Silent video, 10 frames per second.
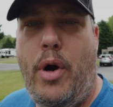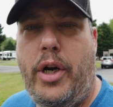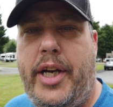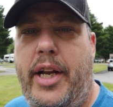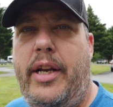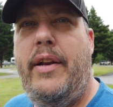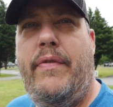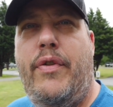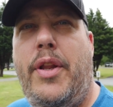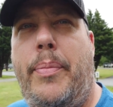market
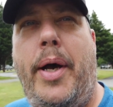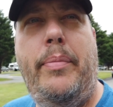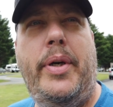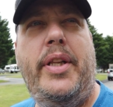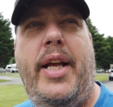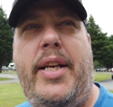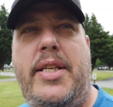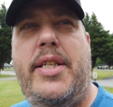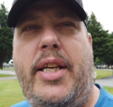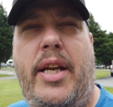and for the public, that
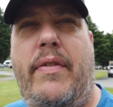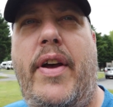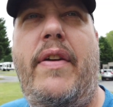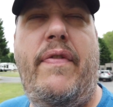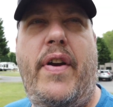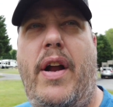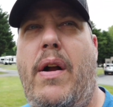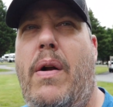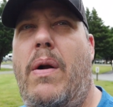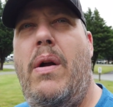doesn't give a
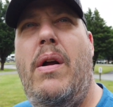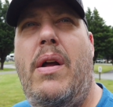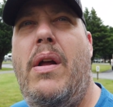fair